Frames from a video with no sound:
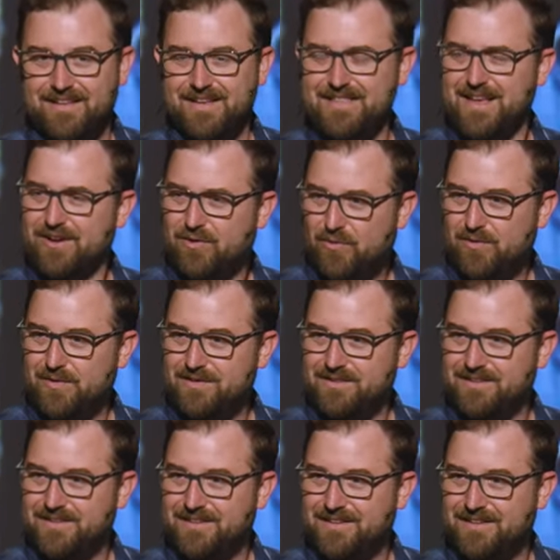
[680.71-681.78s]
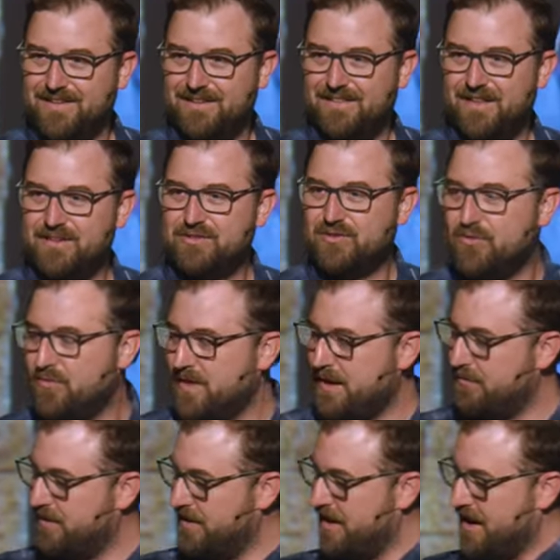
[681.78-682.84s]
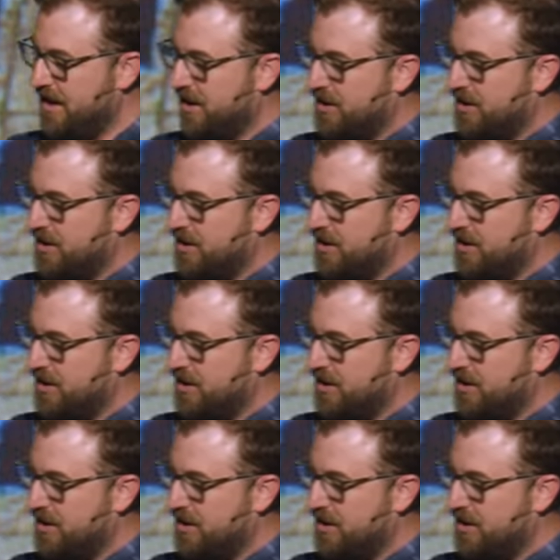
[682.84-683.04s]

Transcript: Isn't that cool? So they would